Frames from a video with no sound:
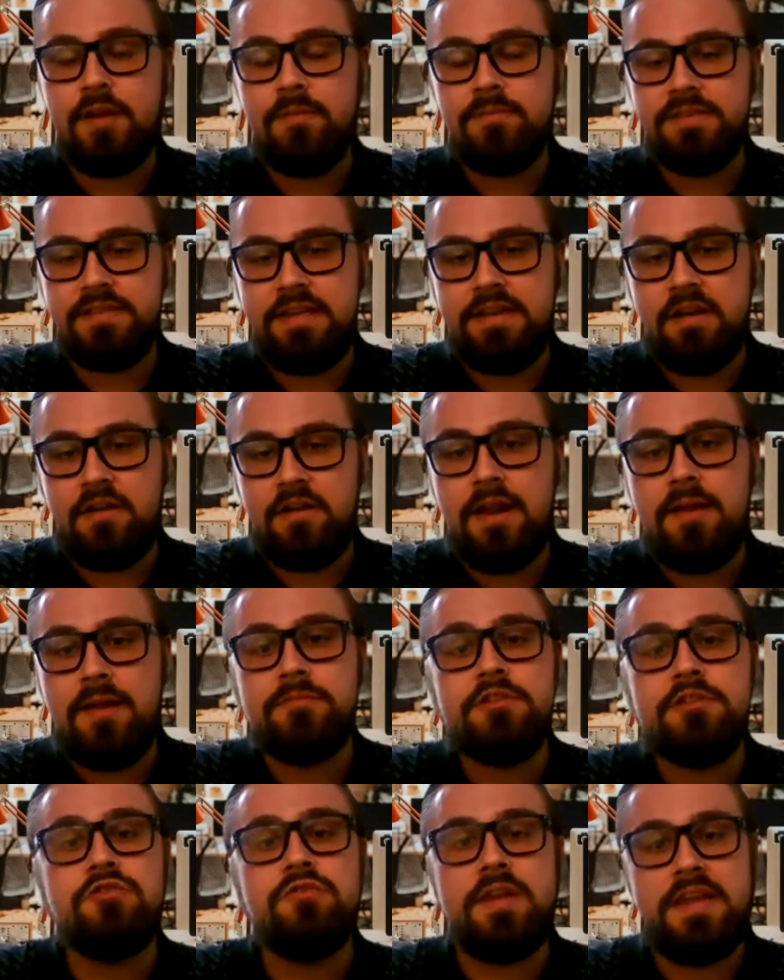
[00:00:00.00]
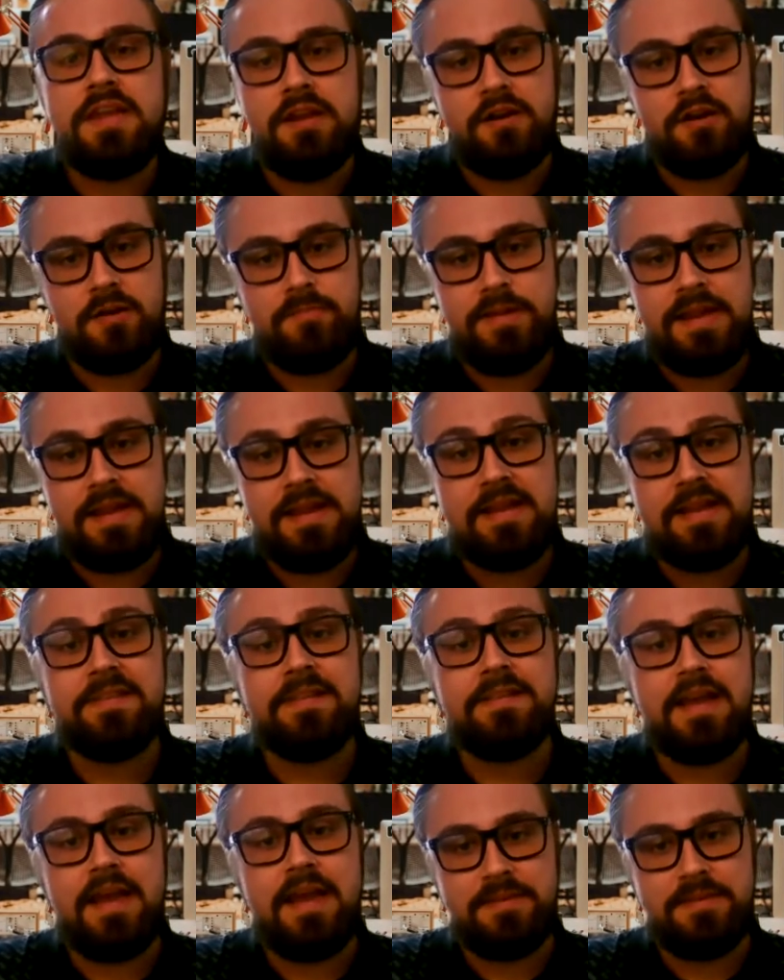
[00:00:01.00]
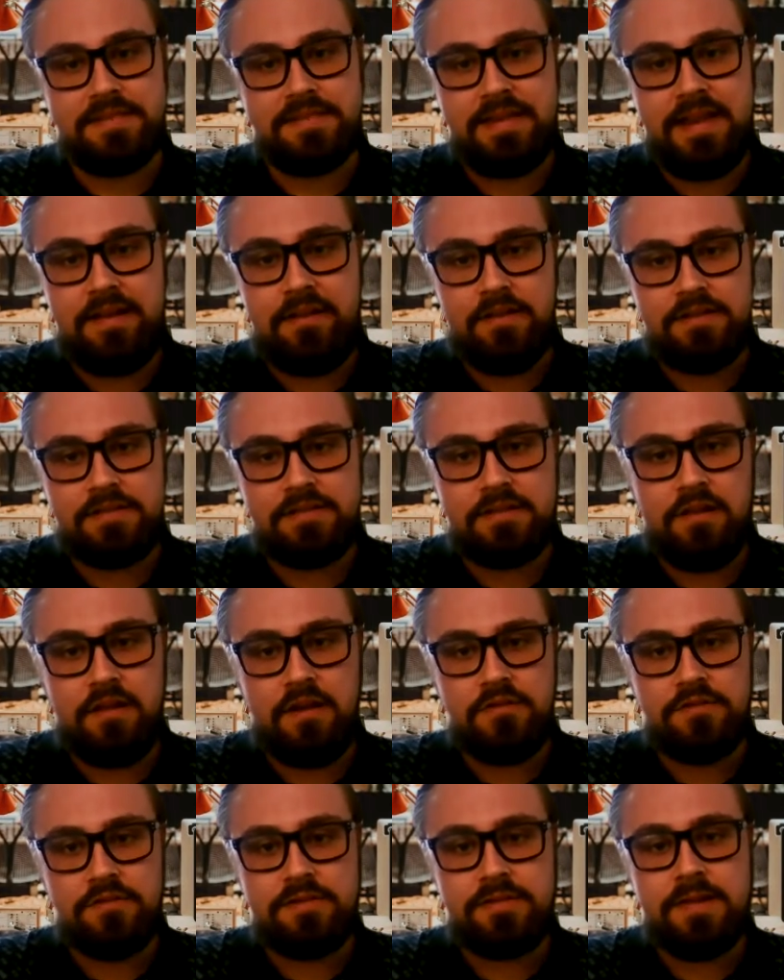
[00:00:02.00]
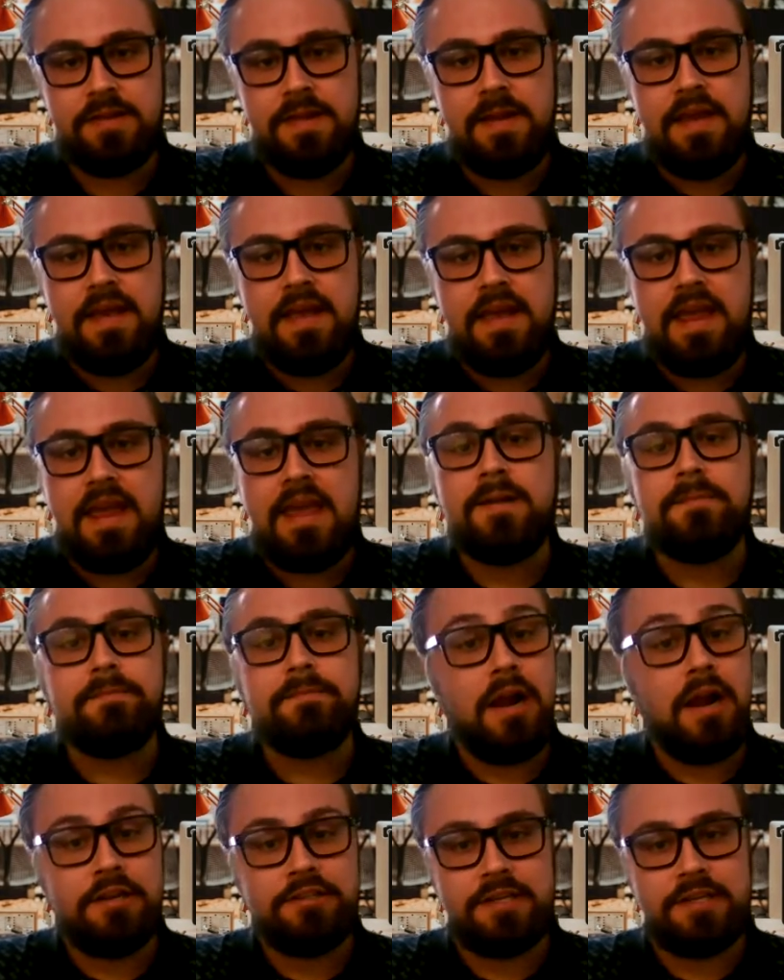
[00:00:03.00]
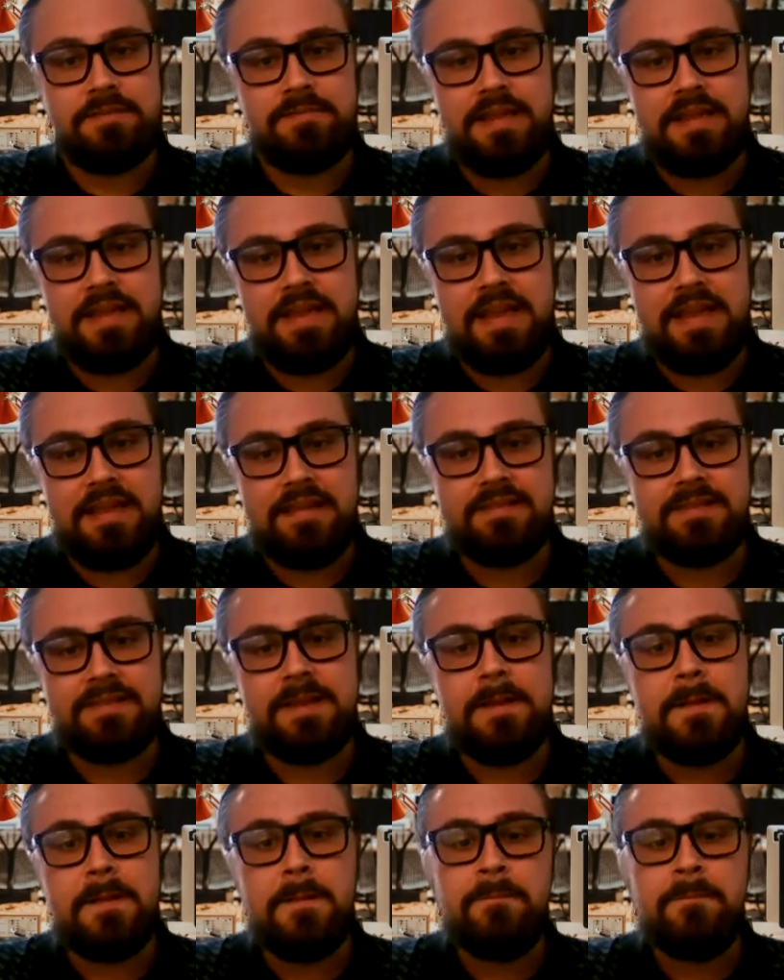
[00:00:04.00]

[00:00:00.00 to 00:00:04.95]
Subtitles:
from CRM to ERP at the time a sale is closed and a project begins.